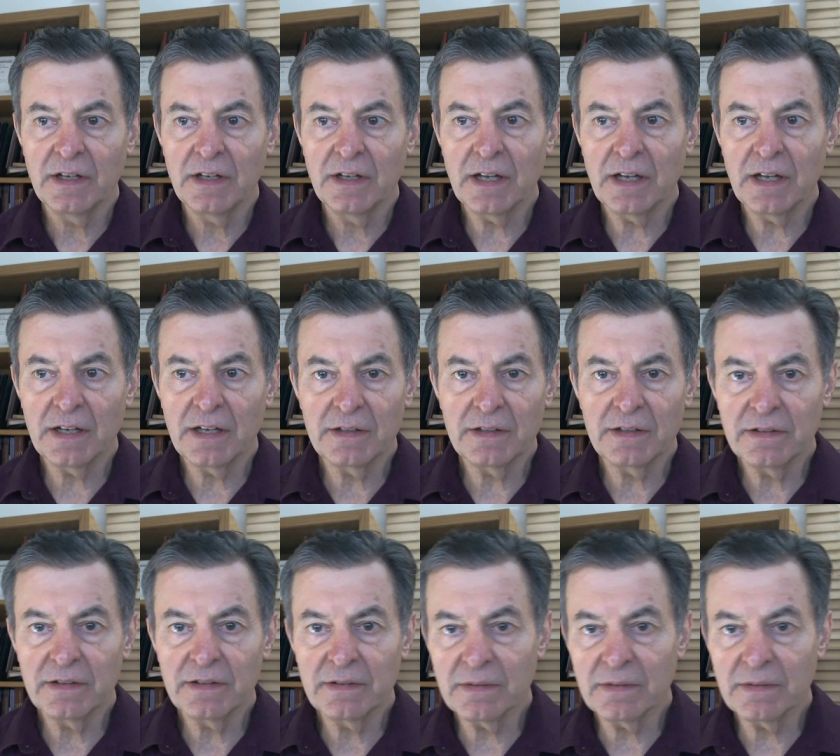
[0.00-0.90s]

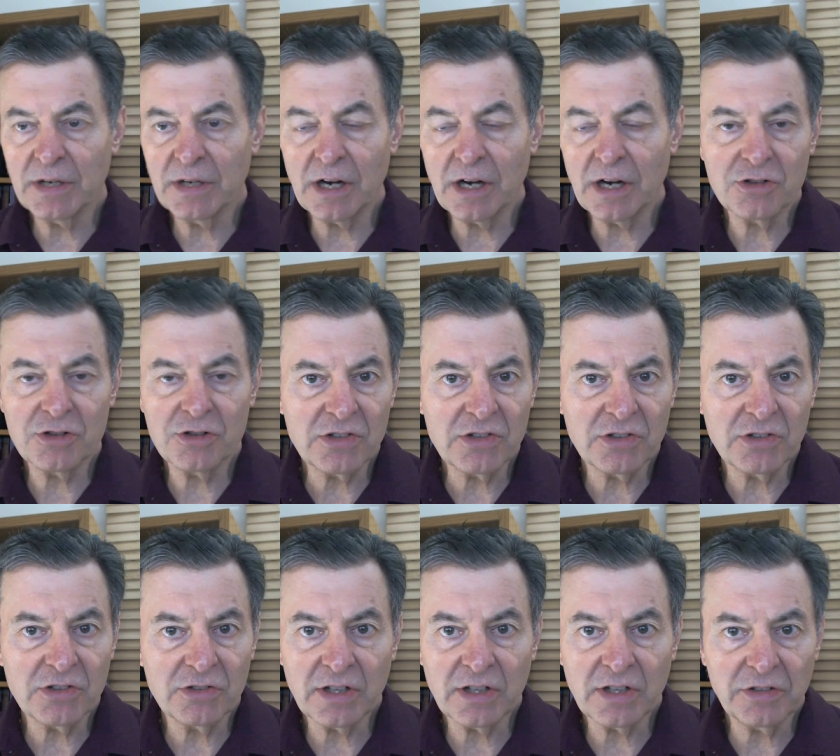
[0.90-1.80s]
And Bernard
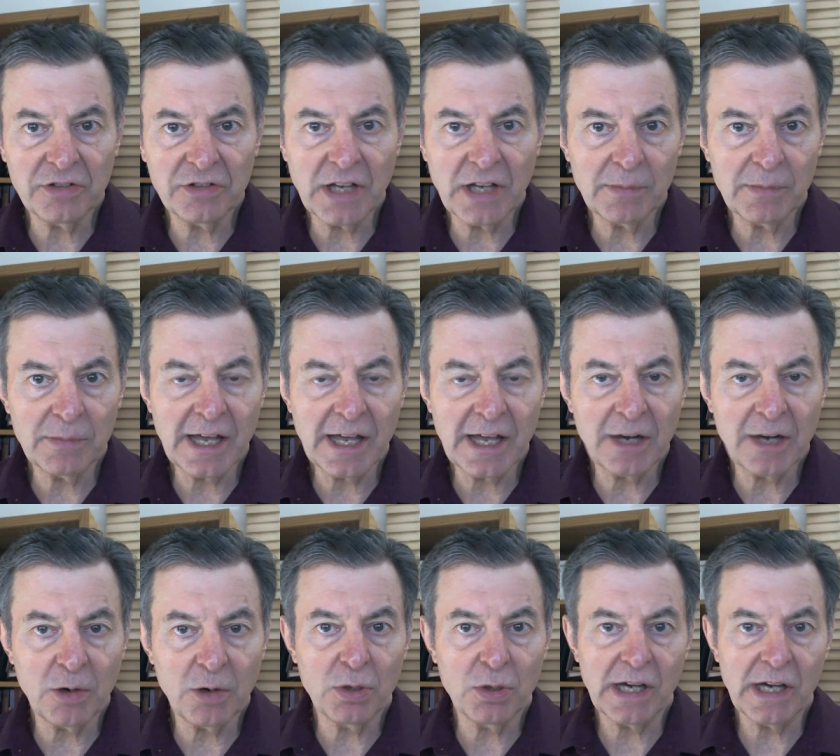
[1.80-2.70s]
Jensen said the same thing. He had
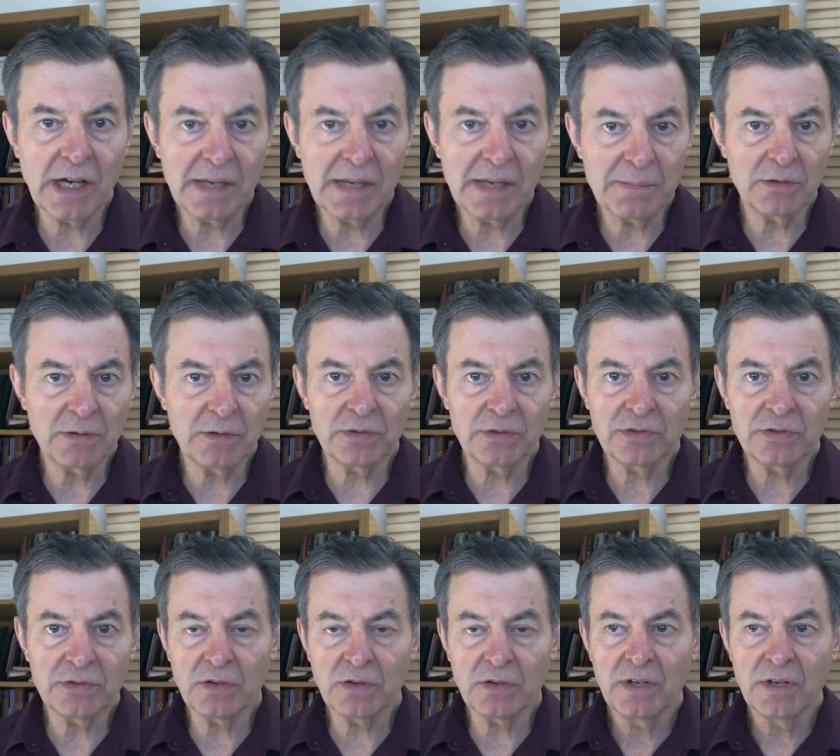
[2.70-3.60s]
a book on minerals.
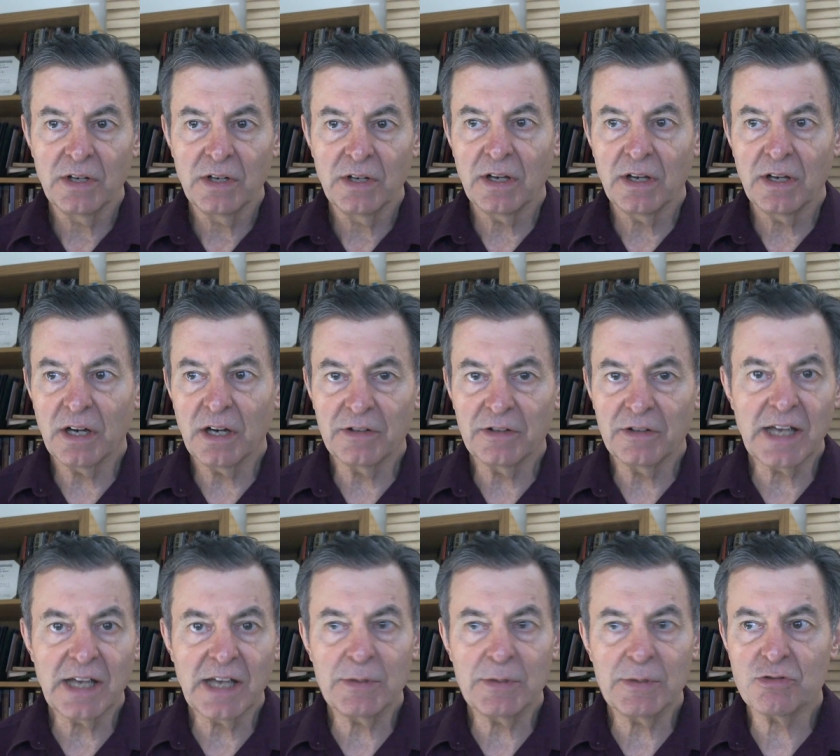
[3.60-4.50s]
So The
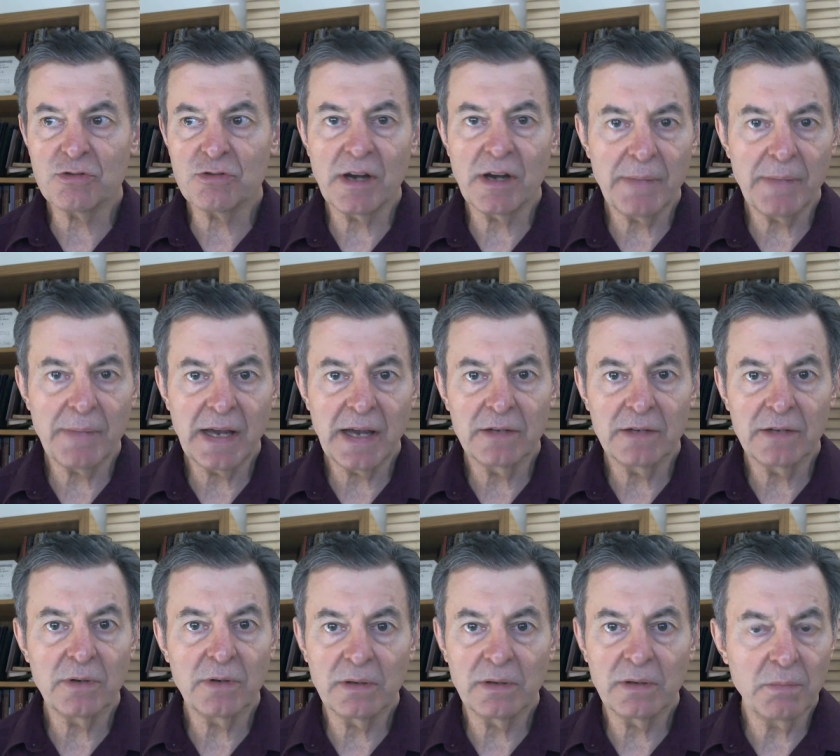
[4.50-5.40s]
Chemistry of Man,
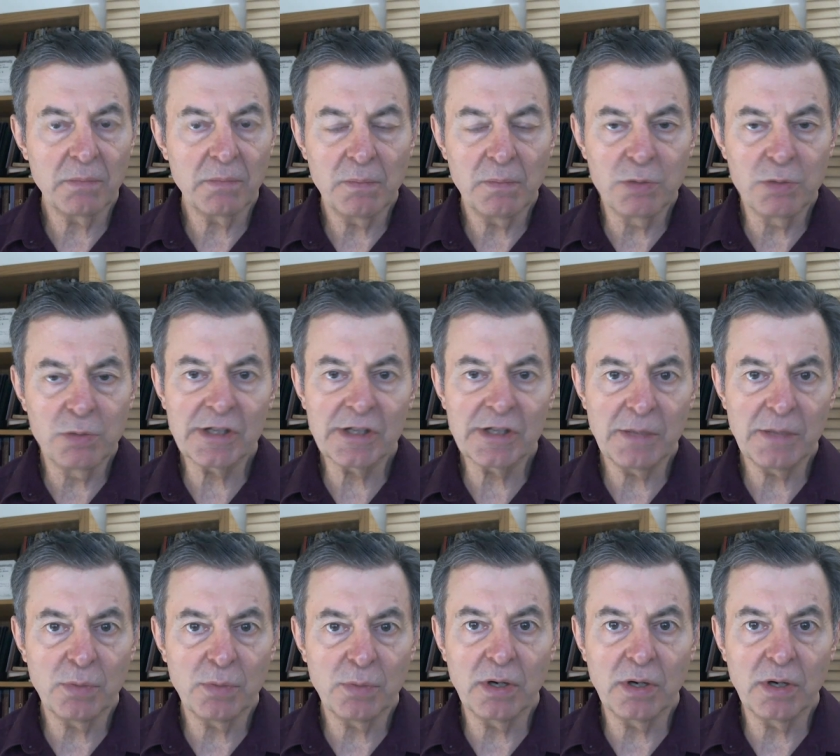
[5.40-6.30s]
or a
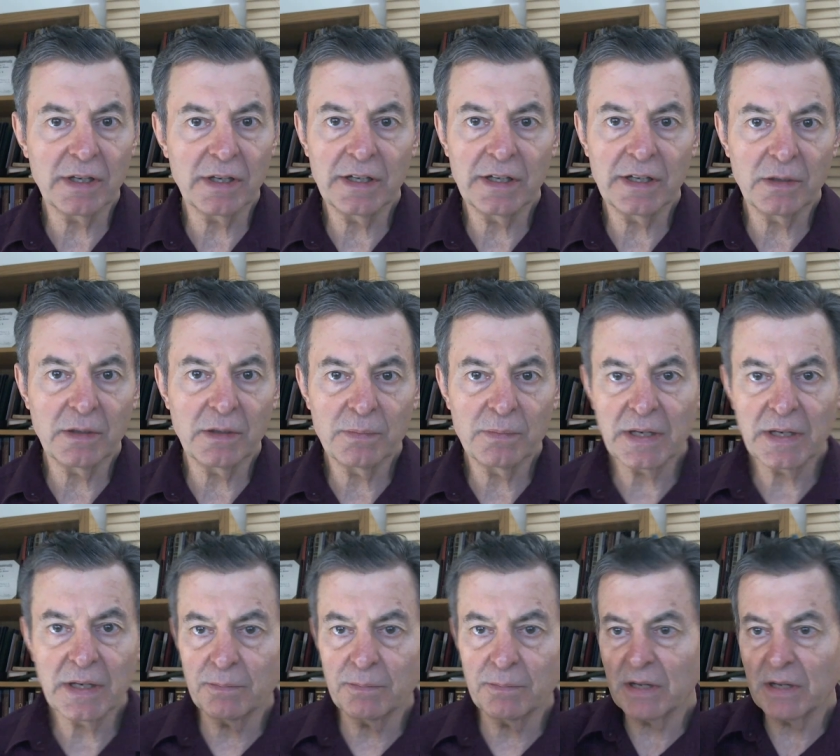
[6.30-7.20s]
brilliant book,
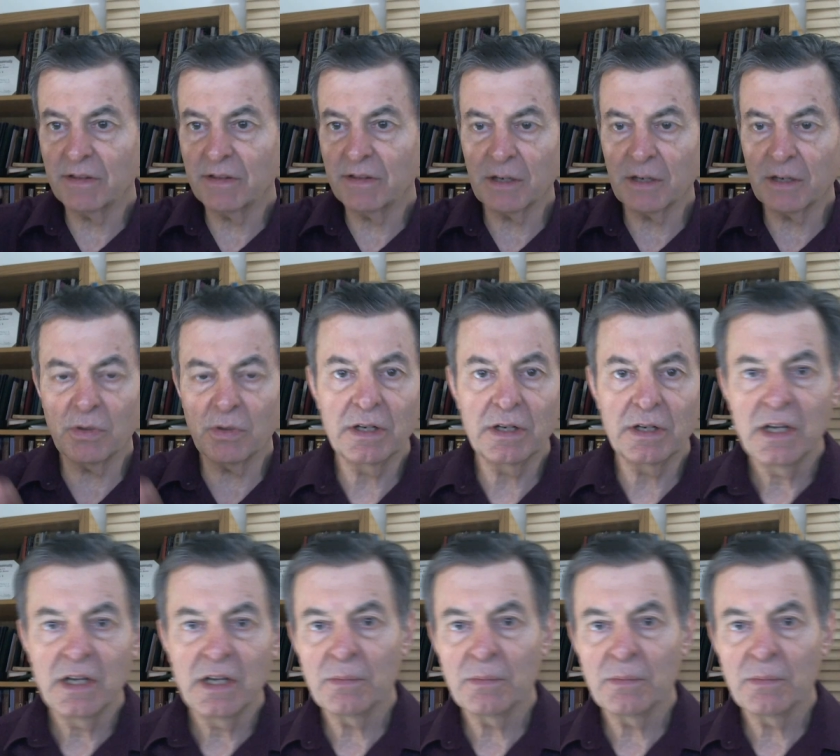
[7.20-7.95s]
big thick one.